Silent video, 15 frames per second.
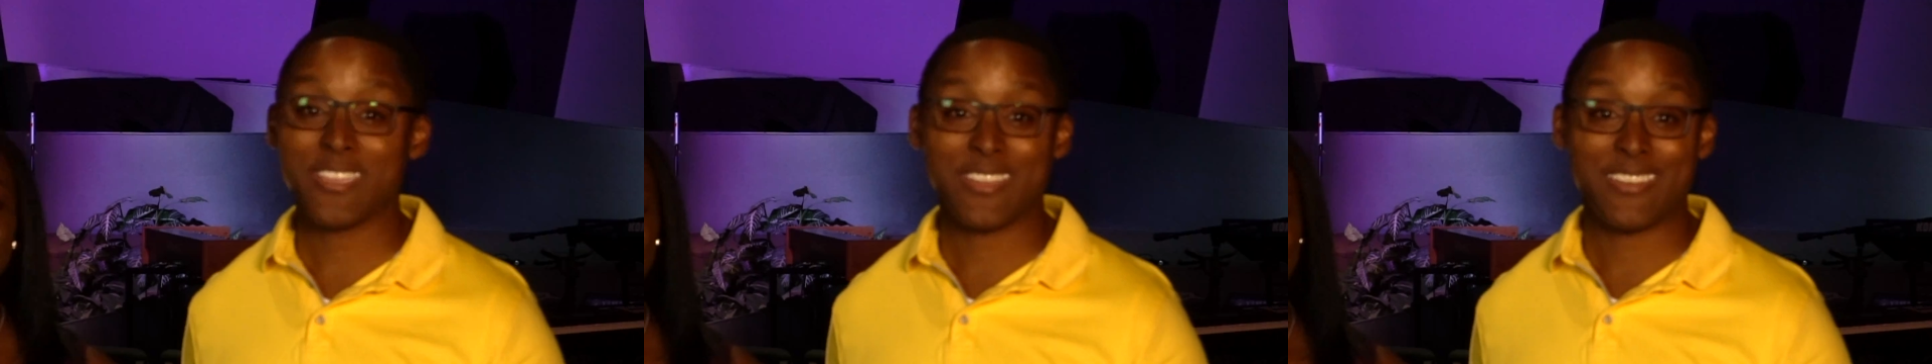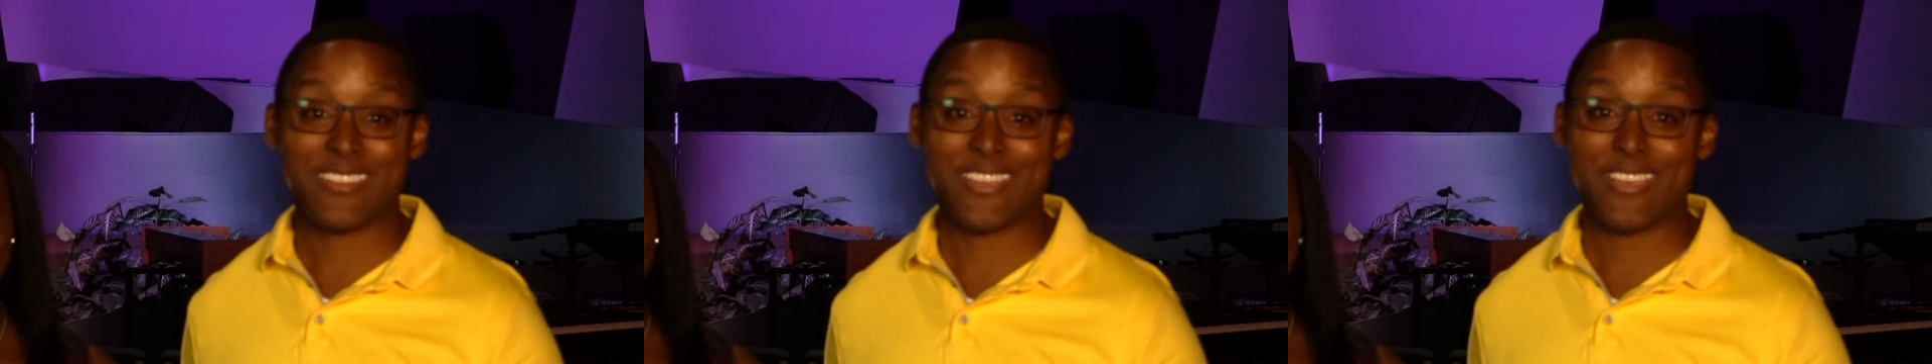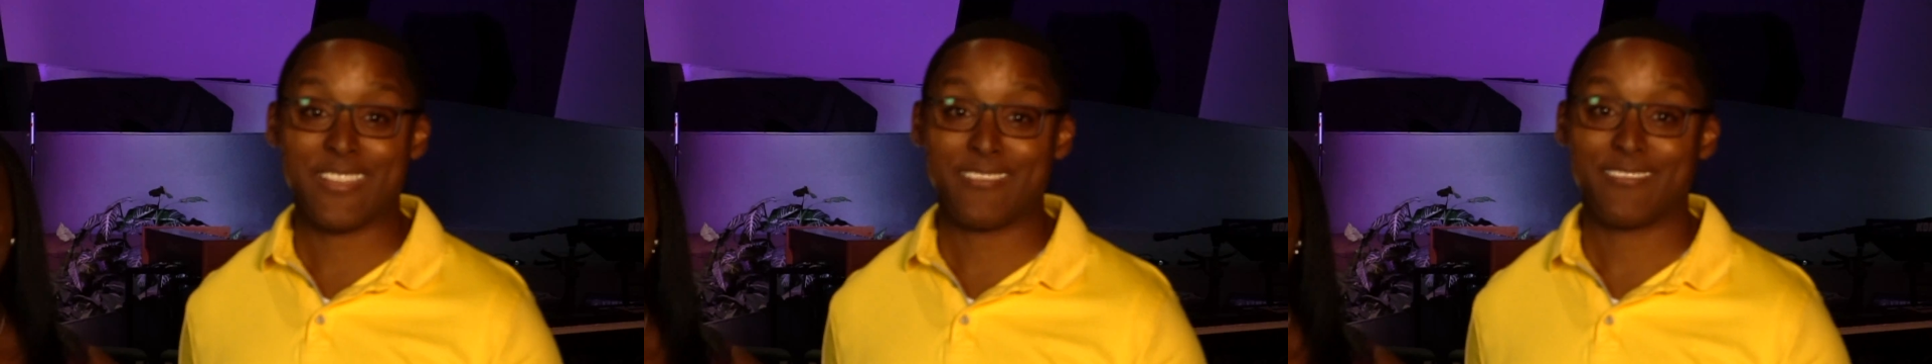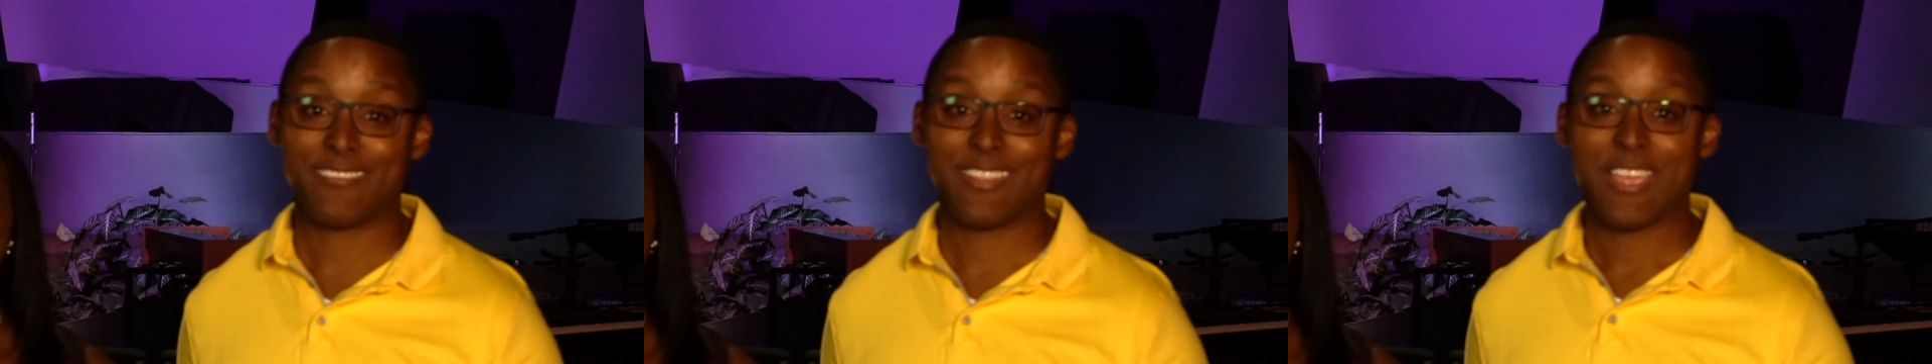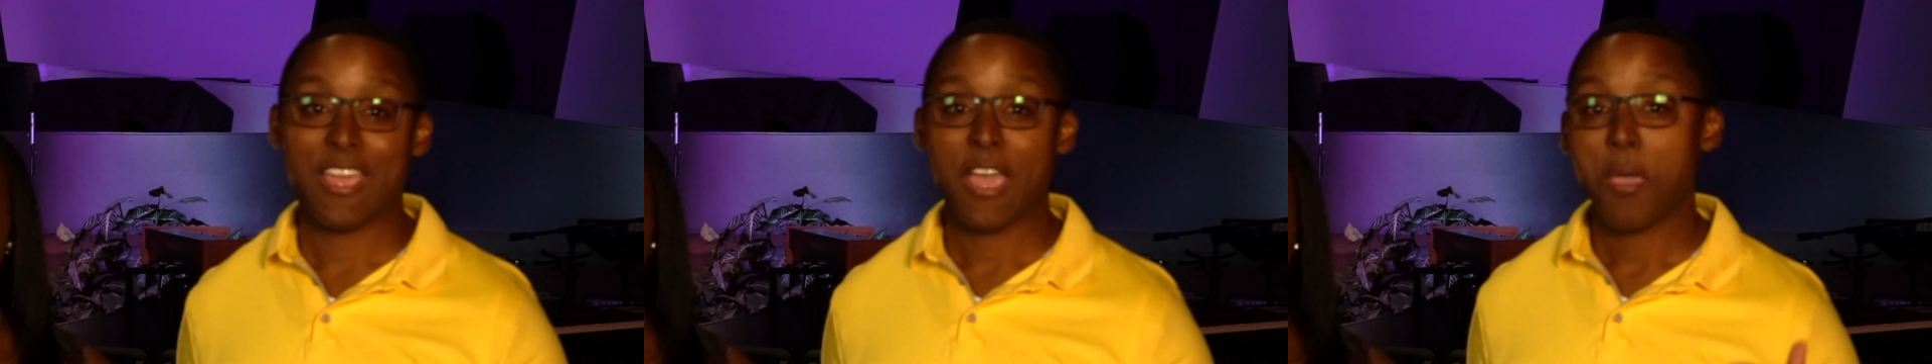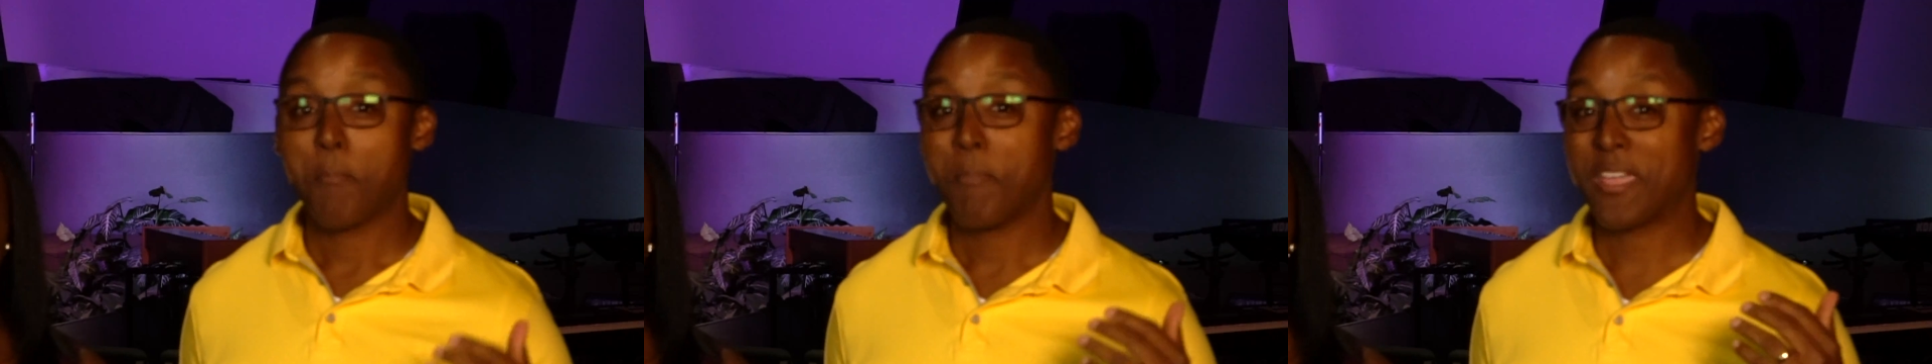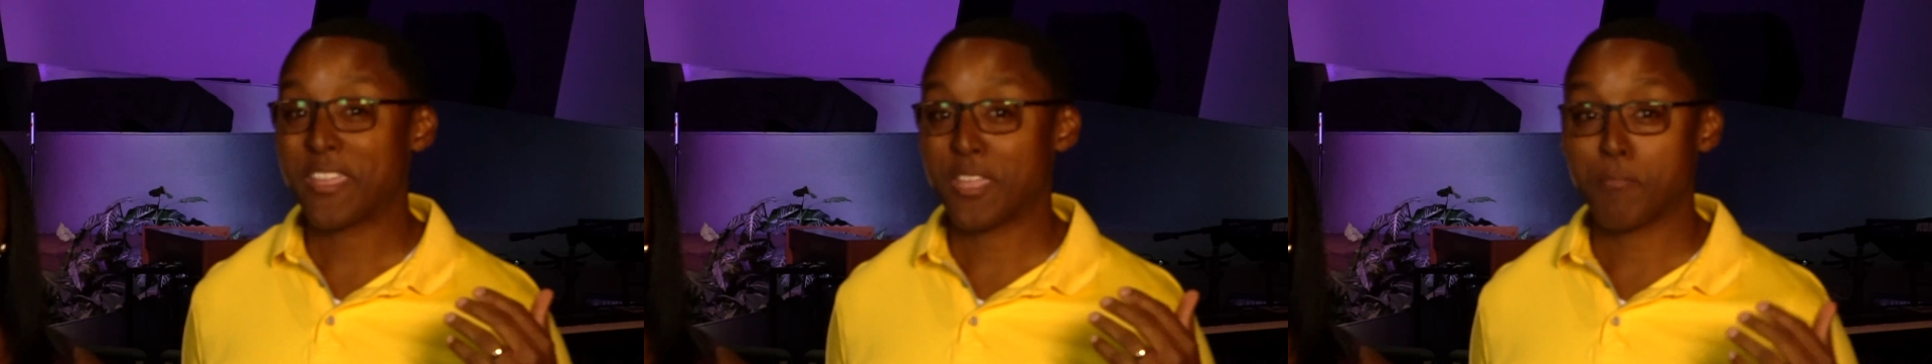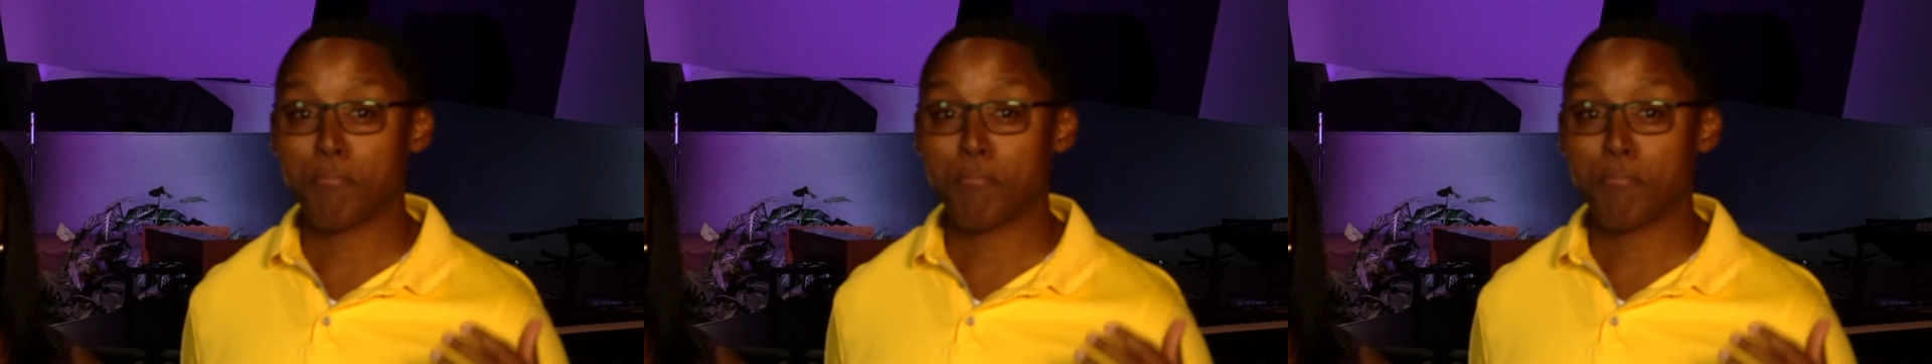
in debt, making